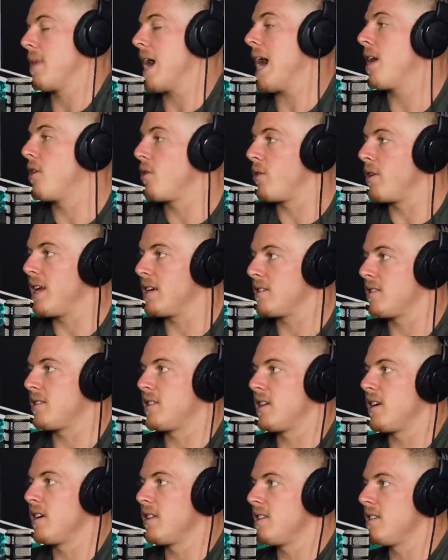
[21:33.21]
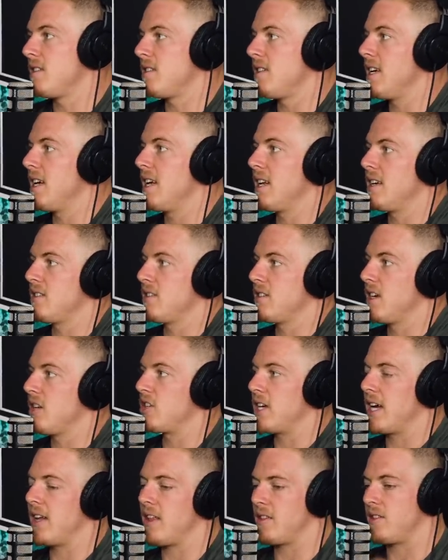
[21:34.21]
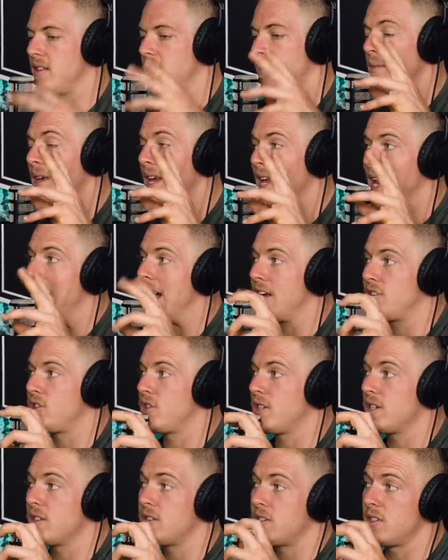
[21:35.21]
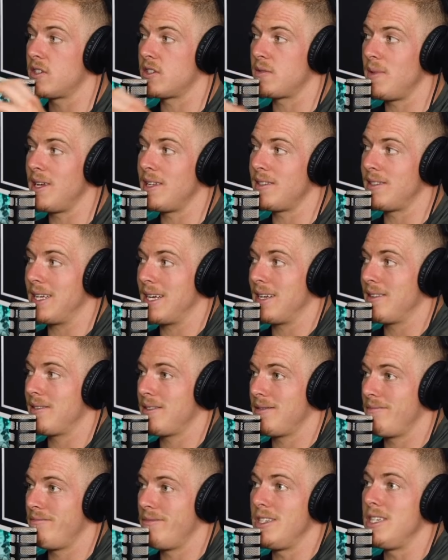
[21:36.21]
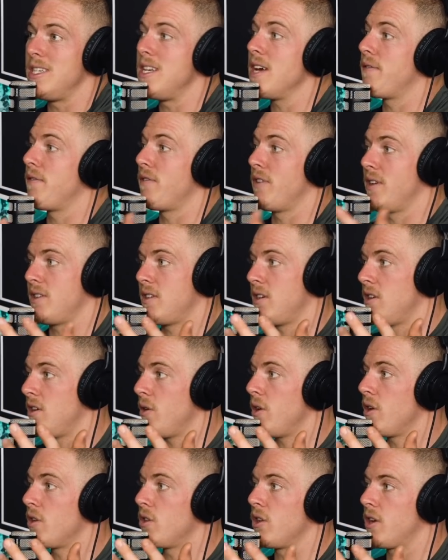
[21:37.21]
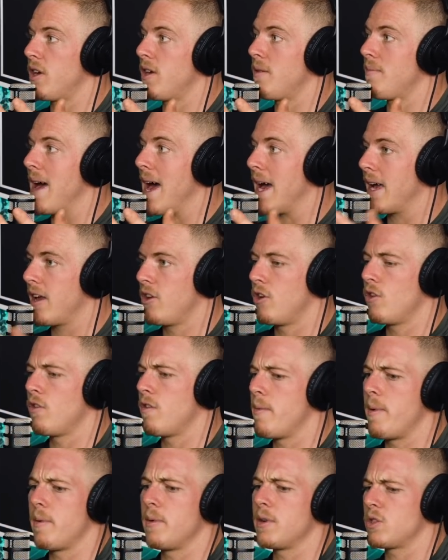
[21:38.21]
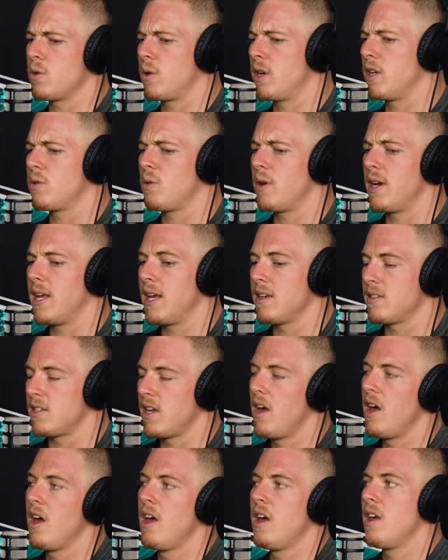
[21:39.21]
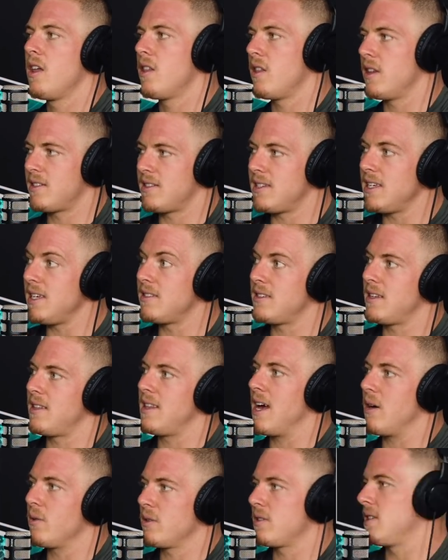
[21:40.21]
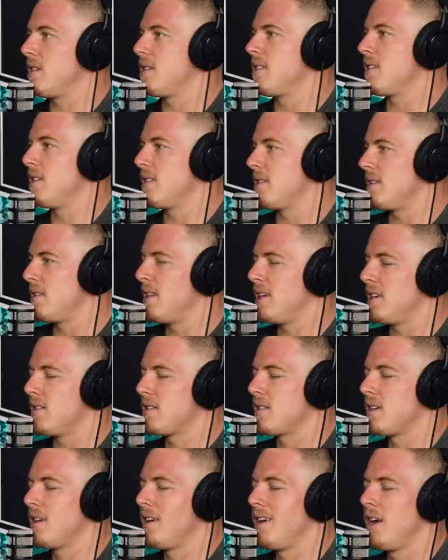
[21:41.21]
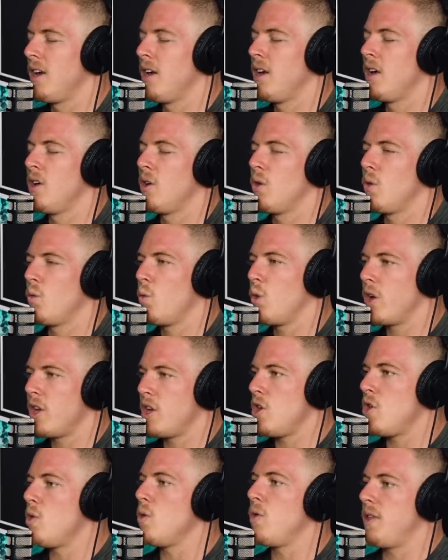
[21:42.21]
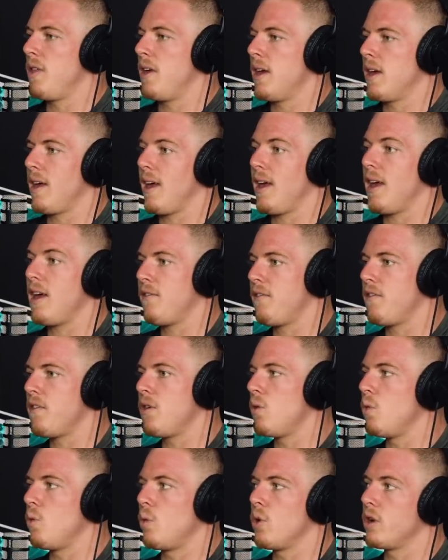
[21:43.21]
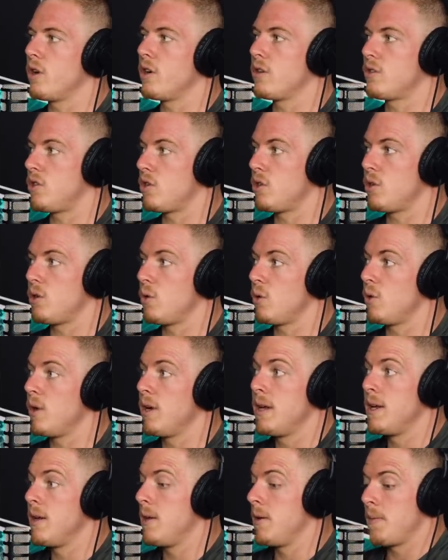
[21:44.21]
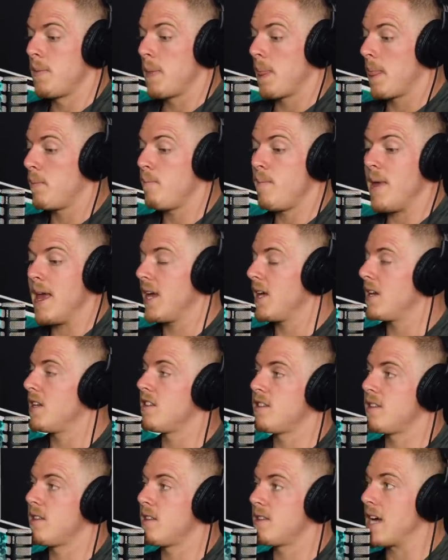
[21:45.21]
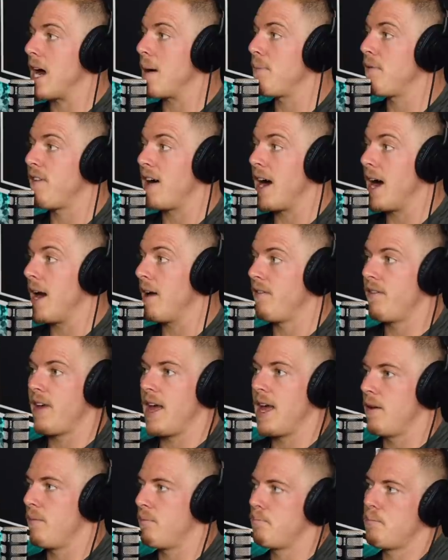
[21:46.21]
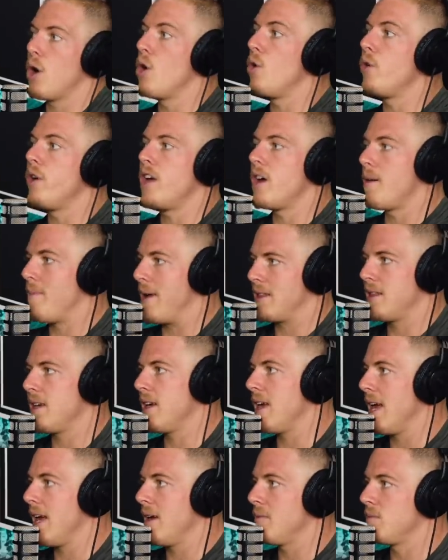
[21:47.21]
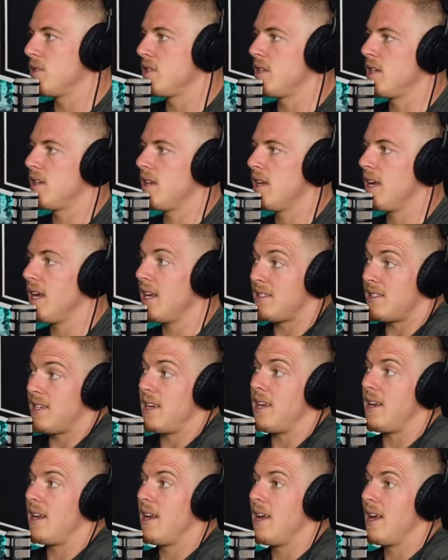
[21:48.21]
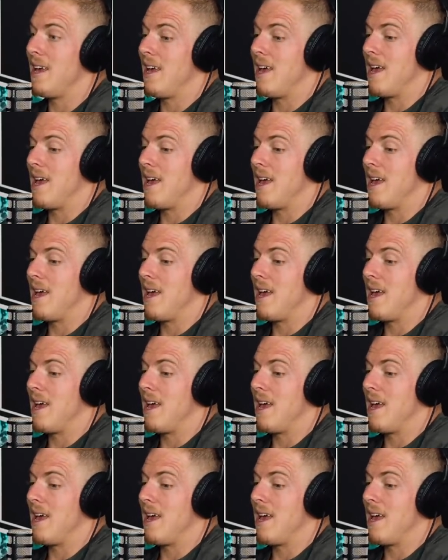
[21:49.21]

I don't necessarily see it as such. I, to me, an asterisk just means that it's different. You know, you're looking mm-hmm. back and you'll remember twenty twenty as the season that was this, this, and this. What do you think if you were to make it into the top five and podium at the games? Is it